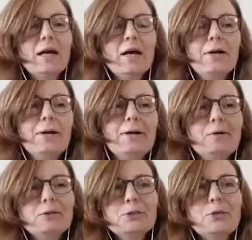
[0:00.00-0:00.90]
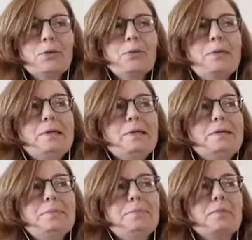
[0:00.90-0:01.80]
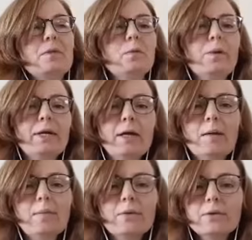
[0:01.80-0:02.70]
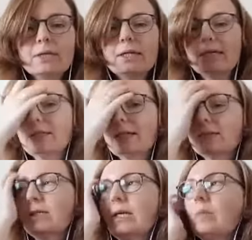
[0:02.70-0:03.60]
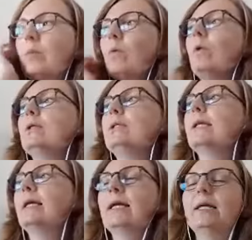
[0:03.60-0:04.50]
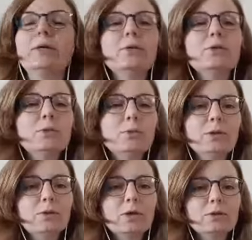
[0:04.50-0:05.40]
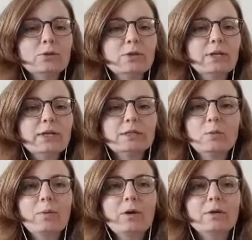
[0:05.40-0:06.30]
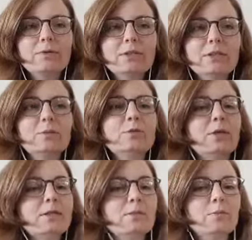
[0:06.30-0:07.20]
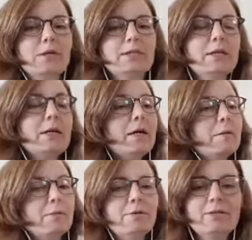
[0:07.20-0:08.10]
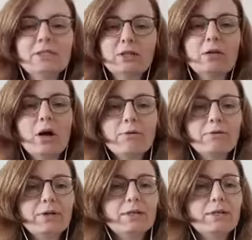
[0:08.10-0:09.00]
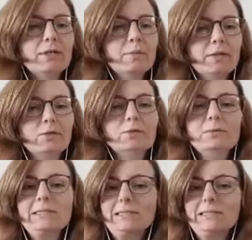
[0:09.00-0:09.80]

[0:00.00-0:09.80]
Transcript: uh, also um, waking up early to get to the airport and then getting used to a new country. It's all part of it, so I'm trying to embrace it. But if I start coughing in the middle,